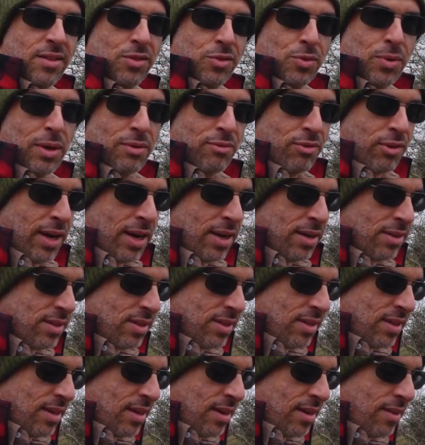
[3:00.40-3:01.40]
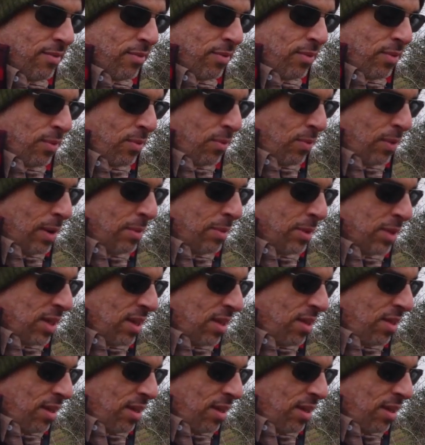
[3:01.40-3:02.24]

12 rounds of Remington